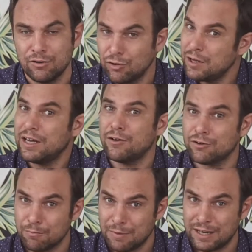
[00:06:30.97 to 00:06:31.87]
So he can
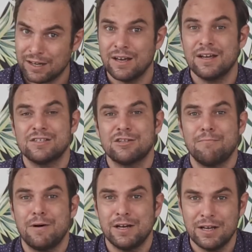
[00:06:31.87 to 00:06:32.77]
also make some
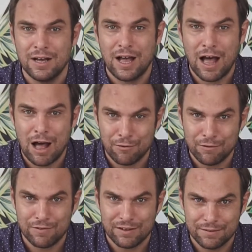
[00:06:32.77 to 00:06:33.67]
money out
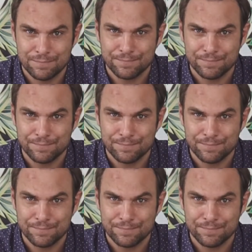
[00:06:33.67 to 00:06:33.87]
of it.